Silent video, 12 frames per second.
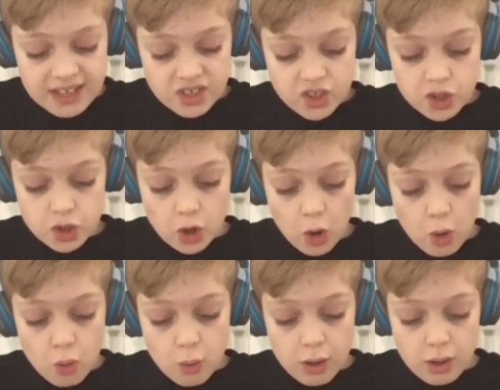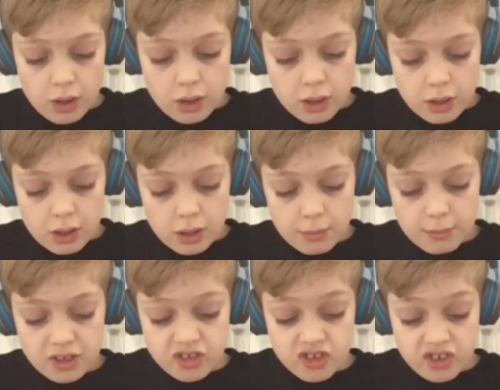it's so
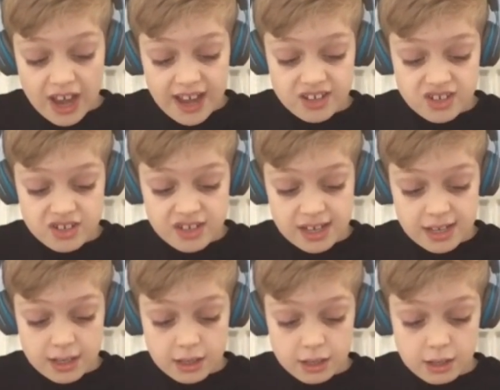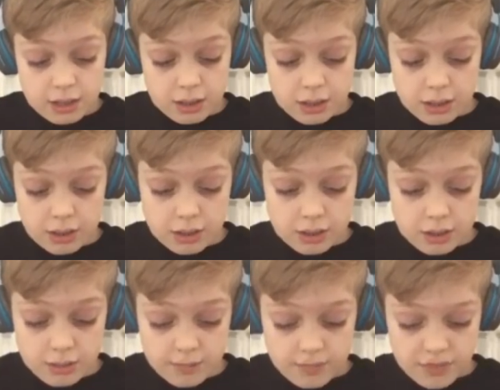Majestic.
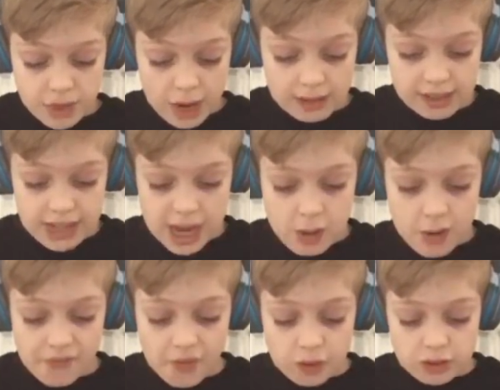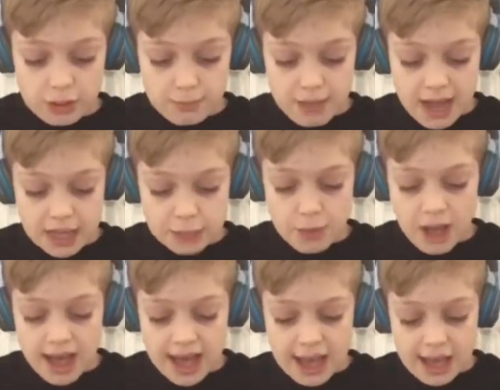I can now afford the magma
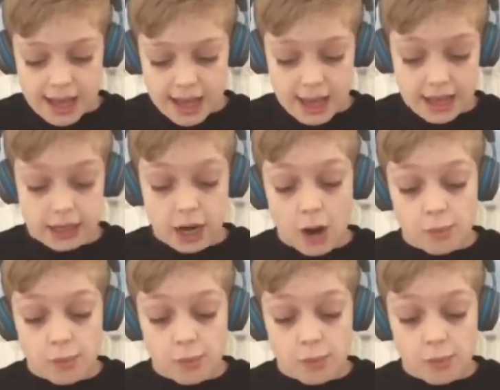egg!